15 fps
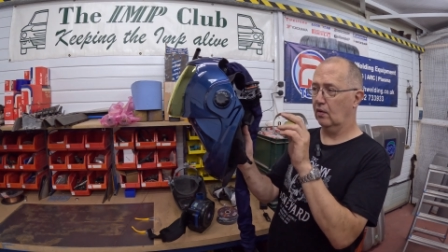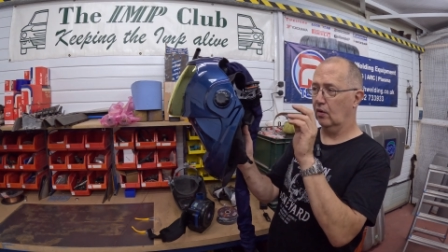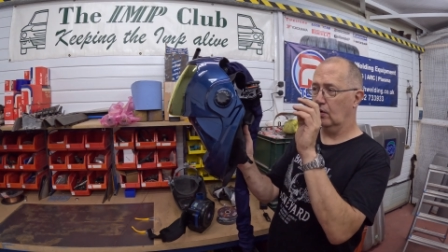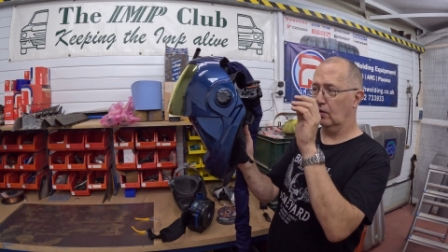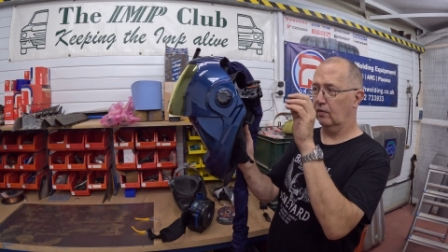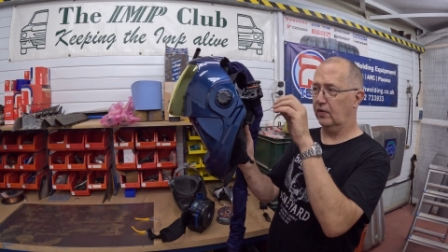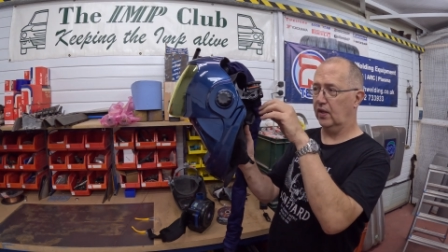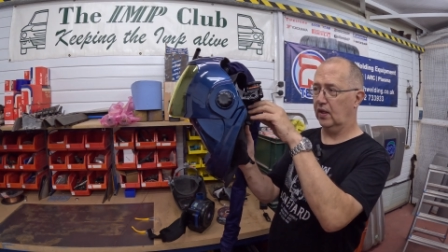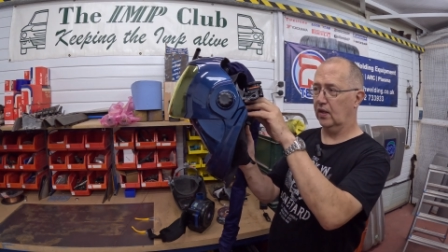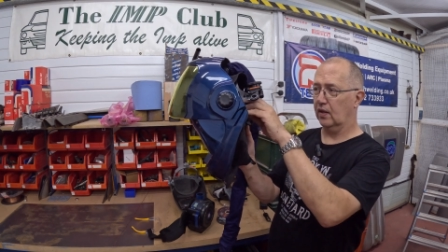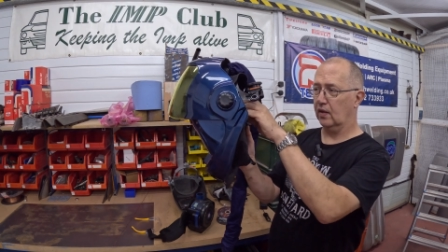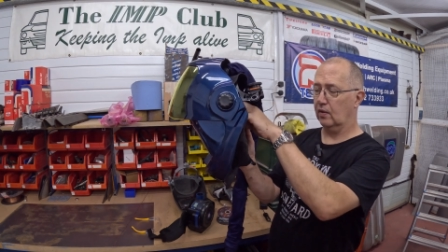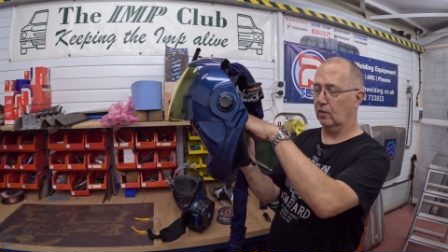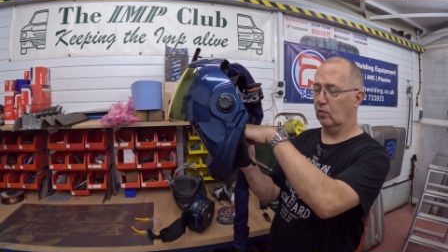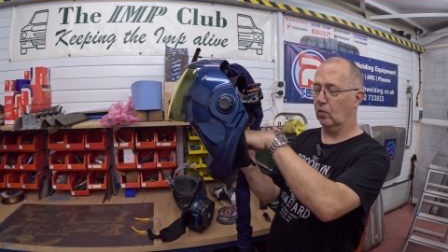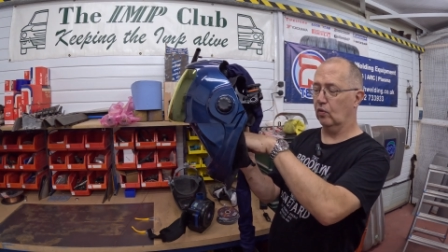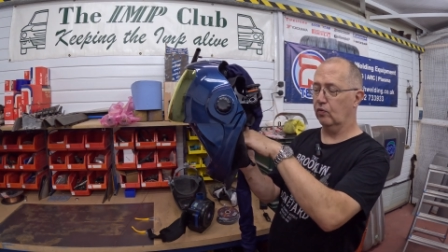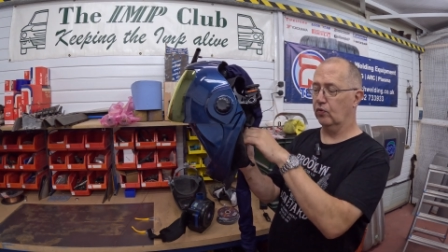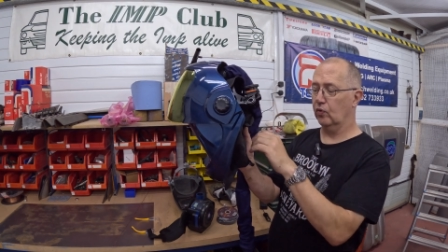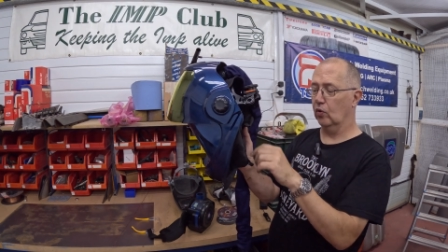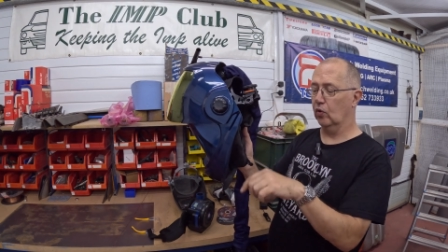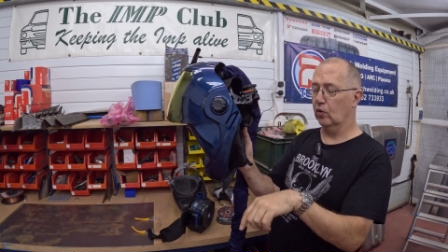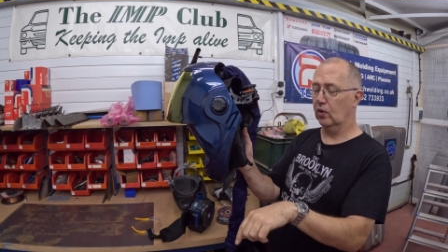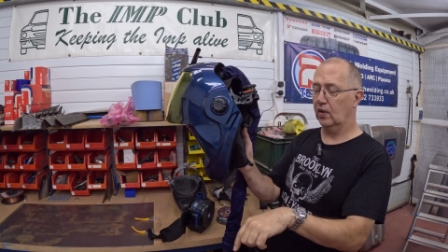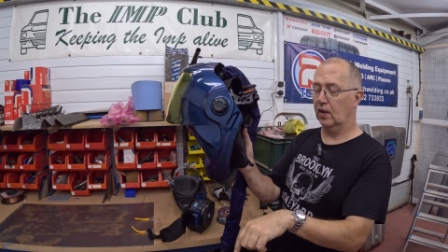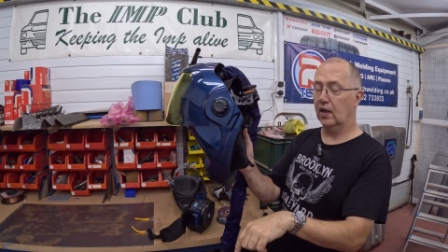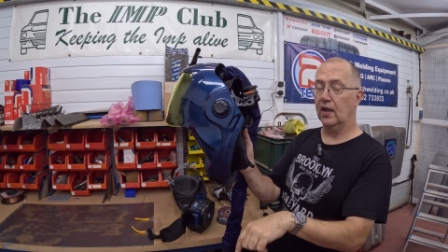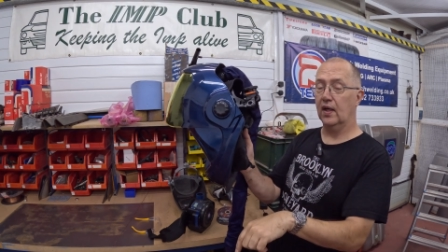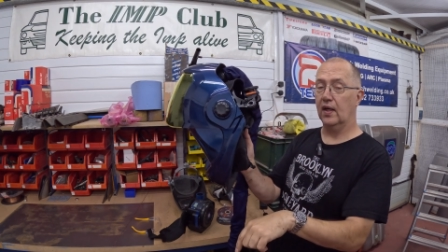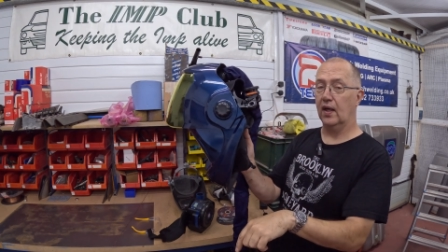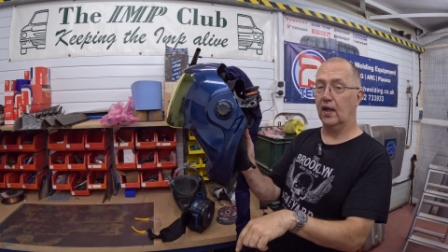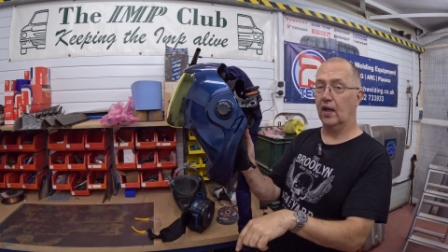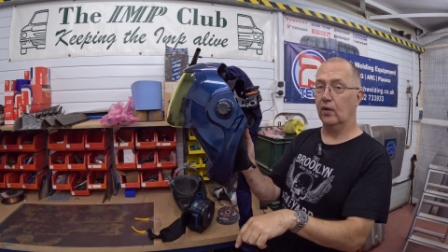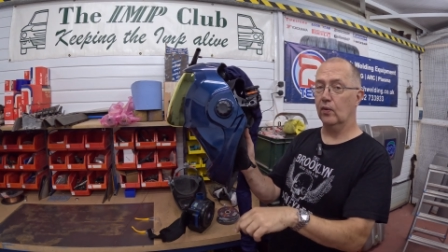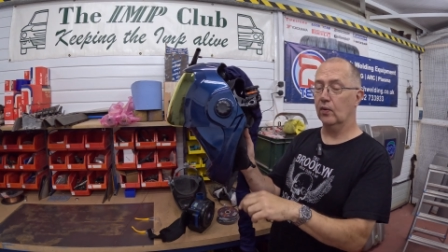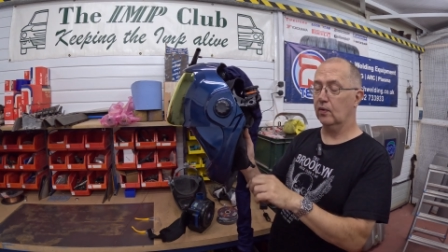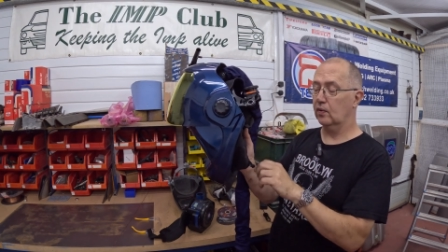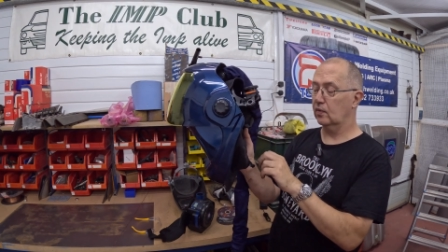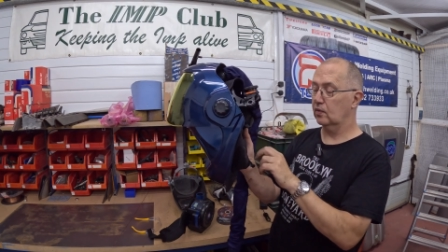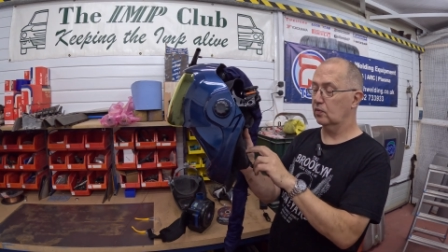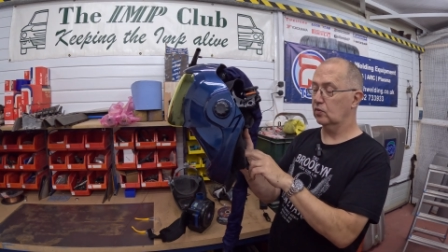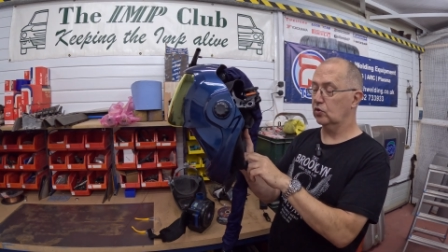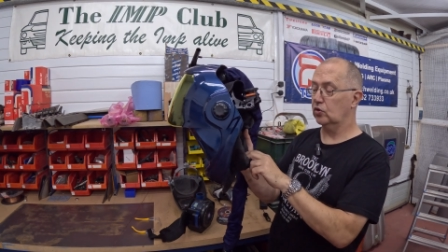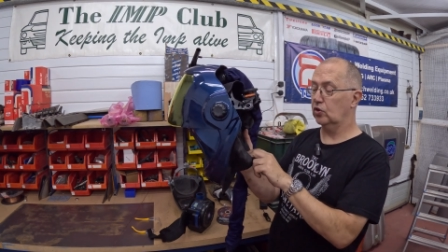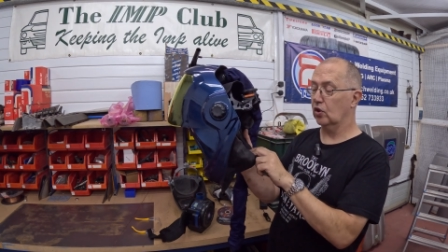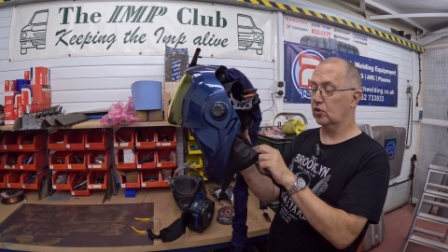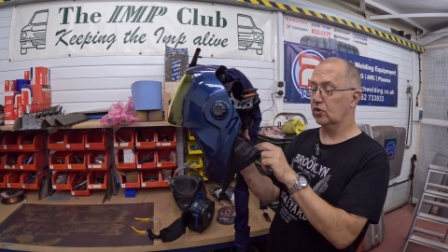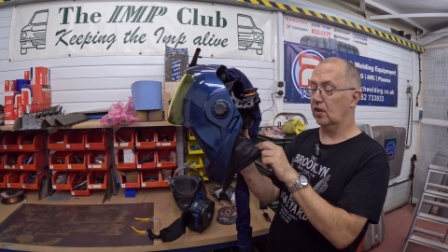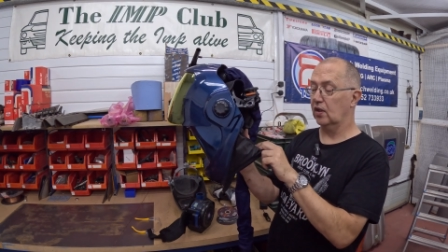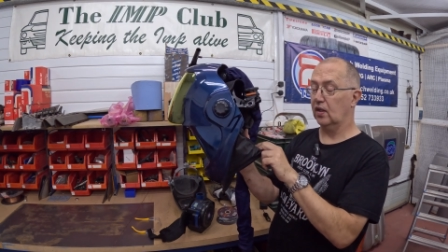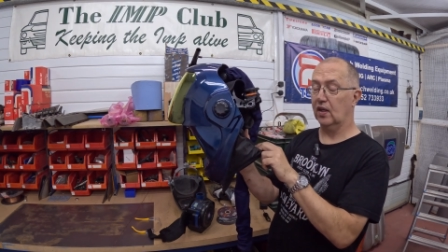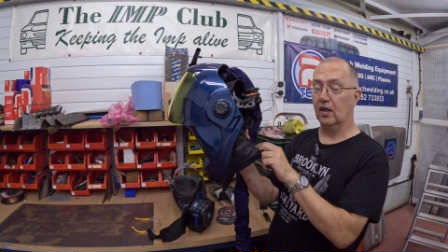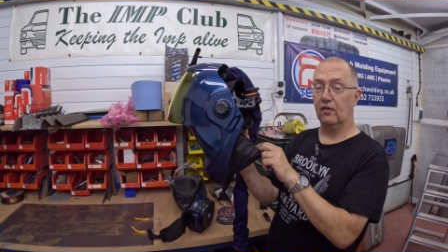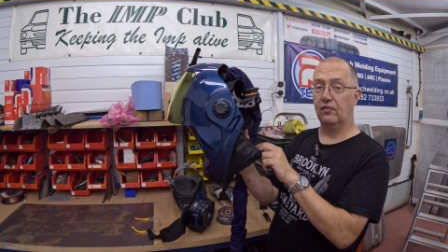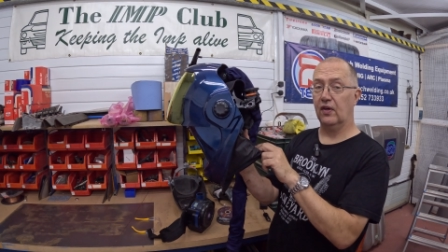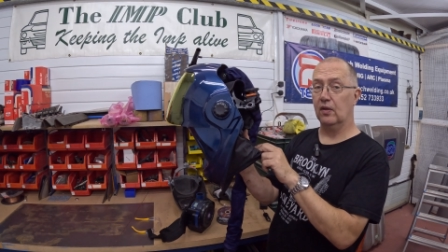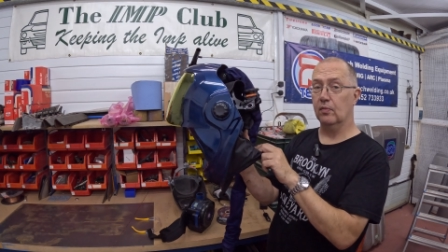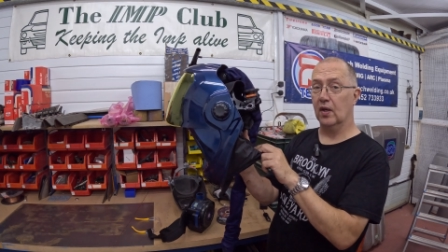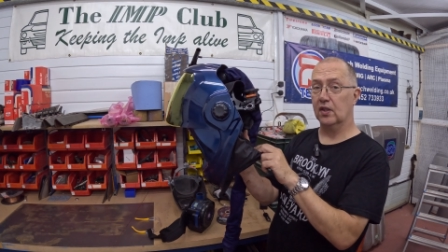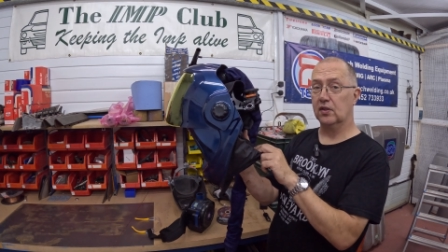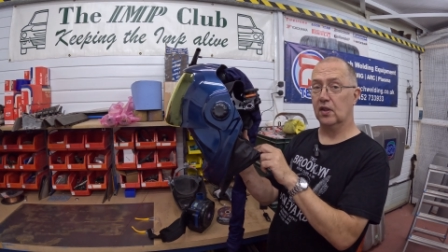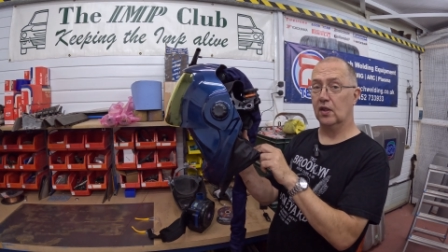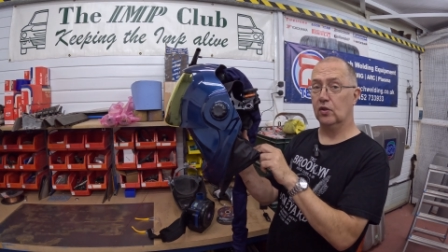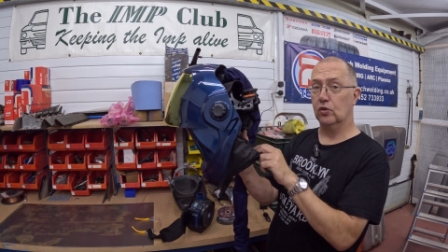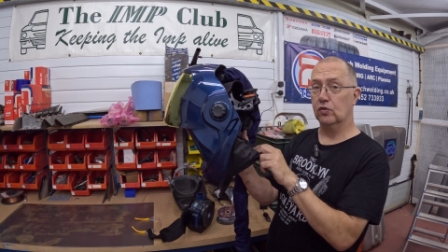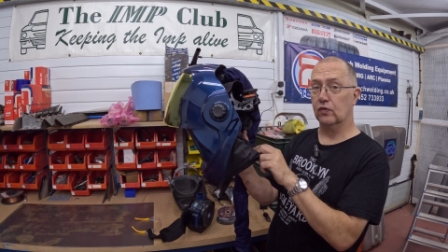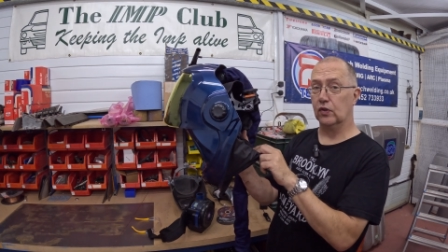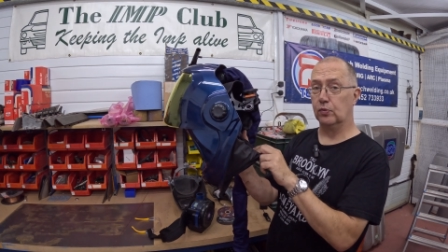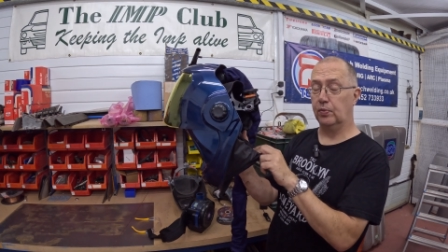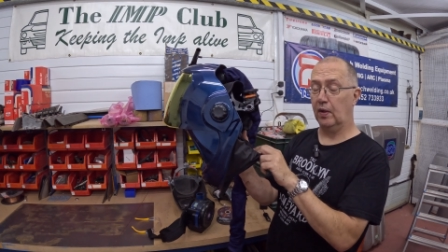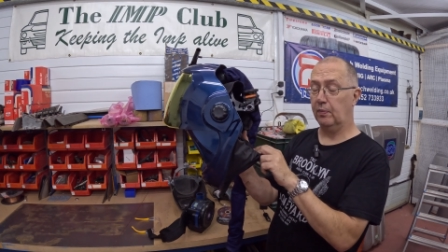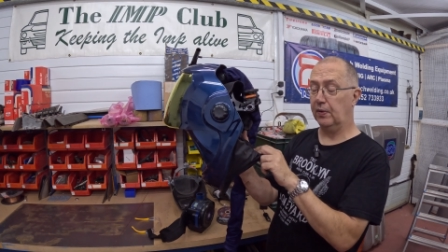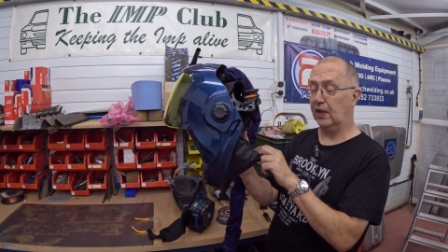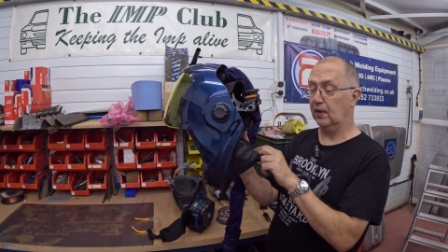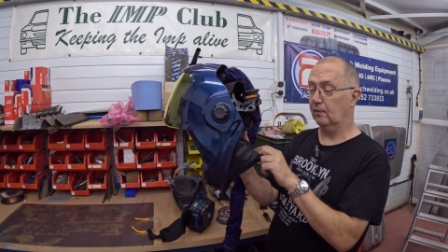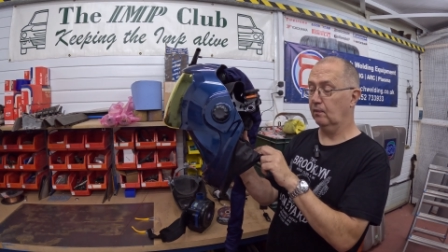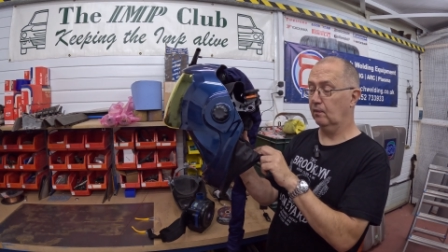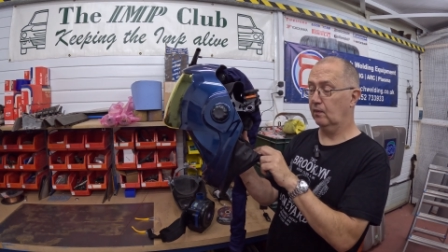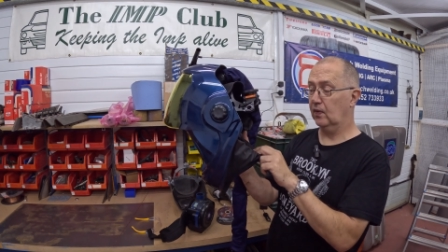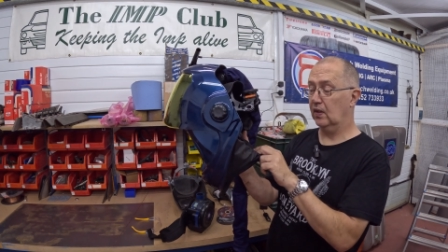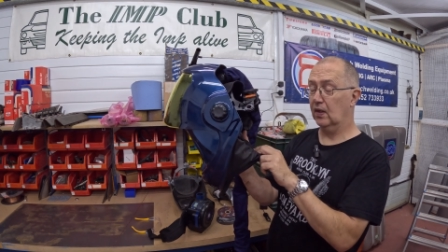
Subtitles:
all of the air will flow in and out, just like the air-fed mask that I use for spray painting.